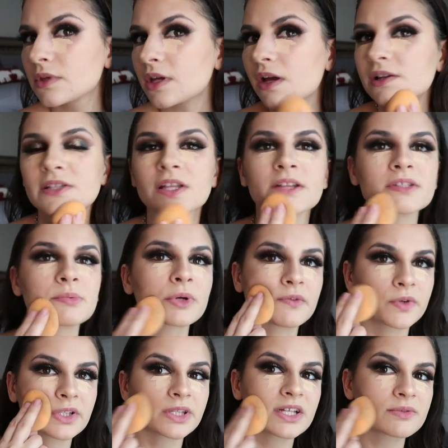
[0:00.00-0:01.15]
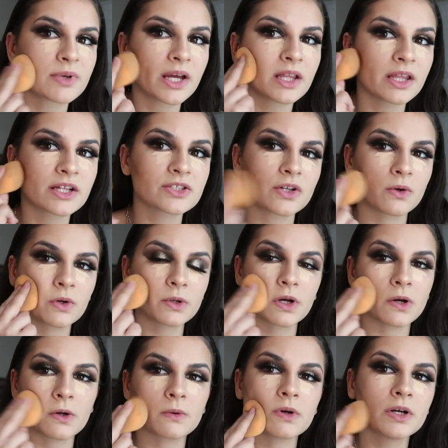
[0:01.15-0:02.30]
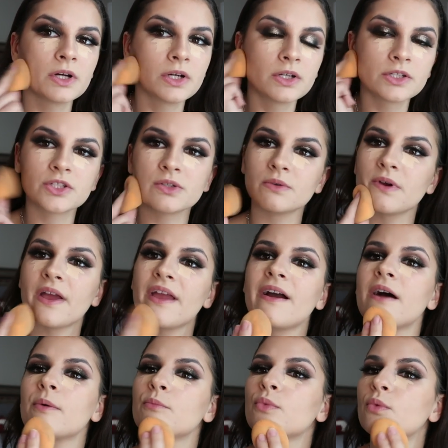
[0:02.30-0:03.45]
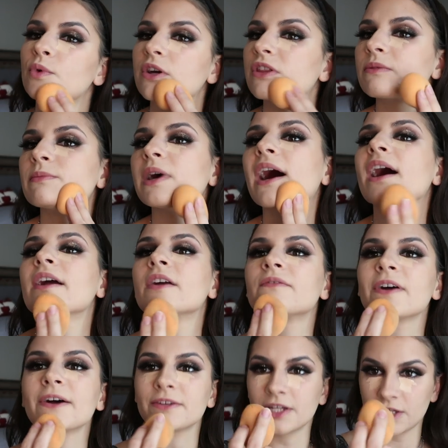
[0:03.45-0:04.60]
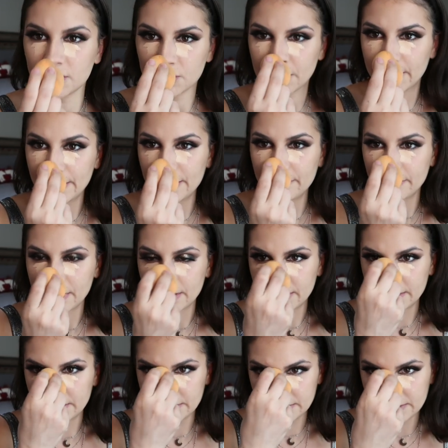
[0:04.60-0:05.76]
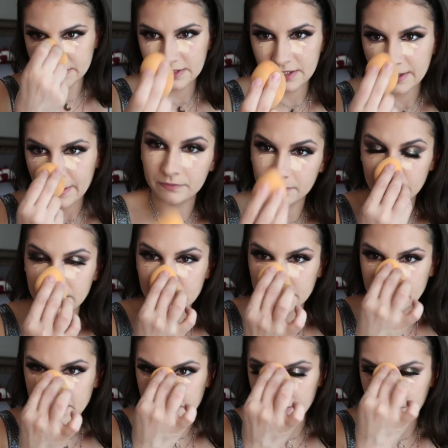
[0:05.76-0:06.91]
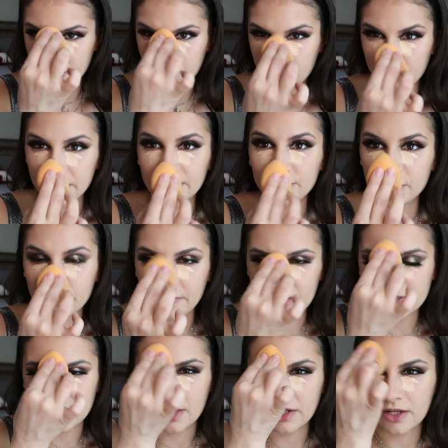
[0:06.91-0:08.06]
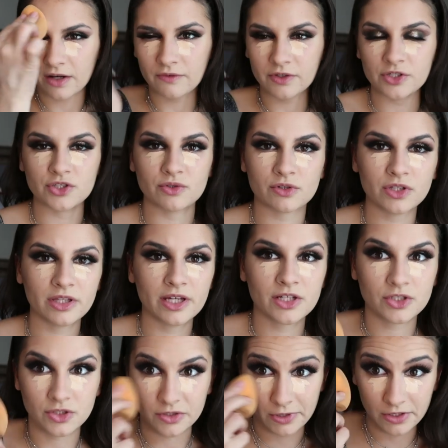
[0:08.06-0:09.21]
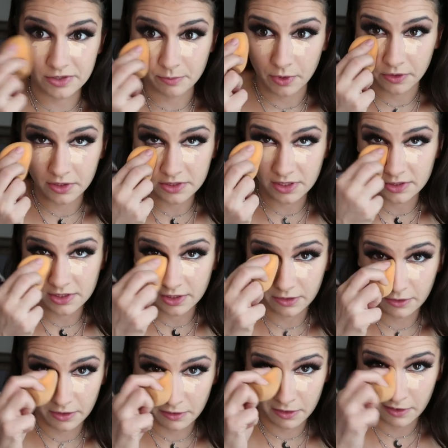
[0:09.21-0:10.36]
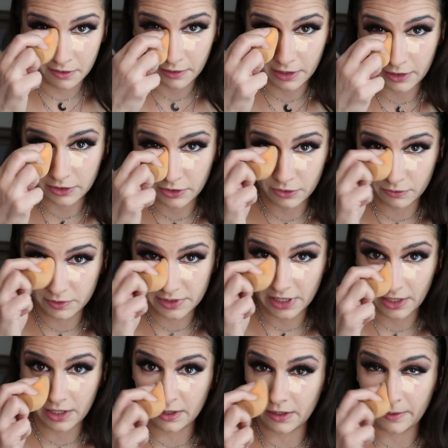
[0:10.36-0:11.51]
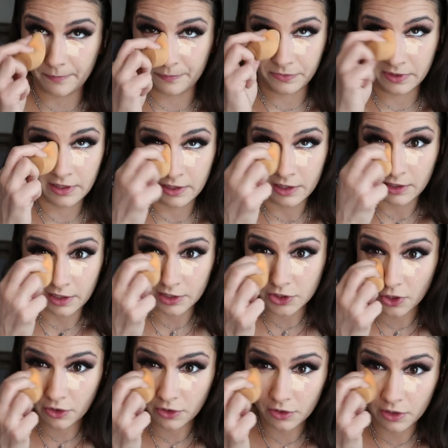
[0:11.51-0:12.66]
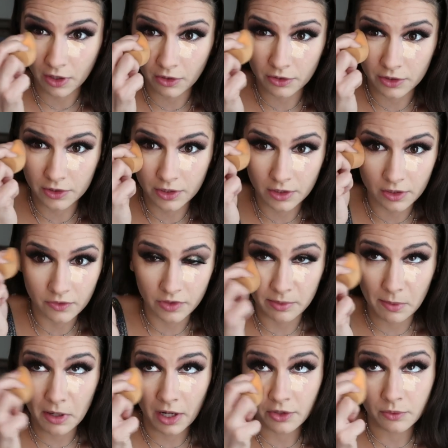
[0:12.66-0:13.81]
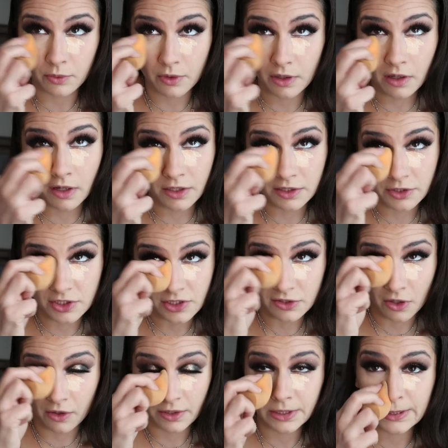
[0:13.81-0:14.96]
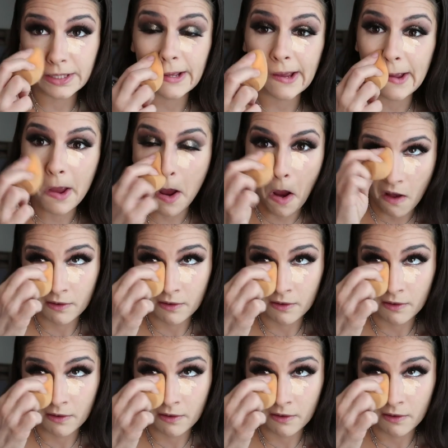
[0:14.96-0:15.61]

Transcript: Yeah, see, that's perfect. That's why I like don't go too ham with my foundation, because this concealer really provides a lot of coverage. You could like just put this concealer and use like um a darker color to cream contour and just call it a day.